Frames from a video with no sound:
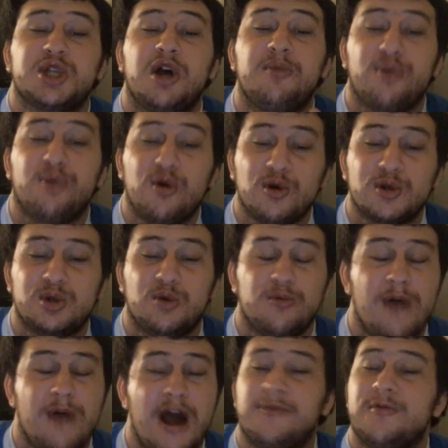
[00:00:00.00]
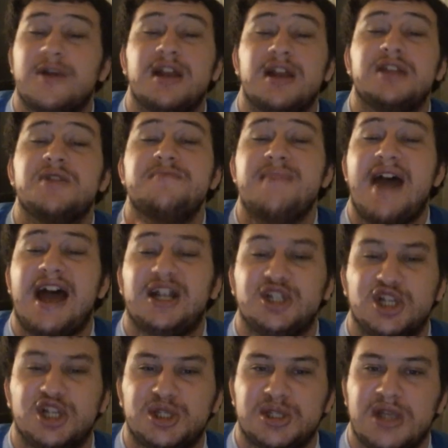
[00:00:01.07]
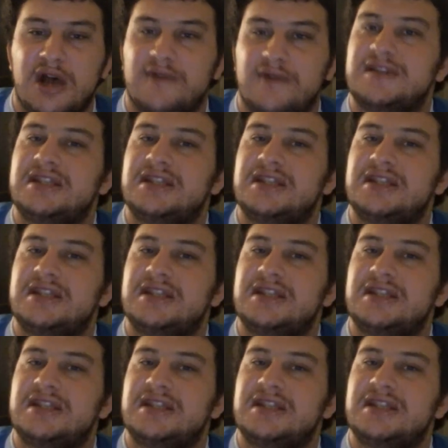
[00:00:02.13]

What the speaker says: a personal rivalry. And the match itself,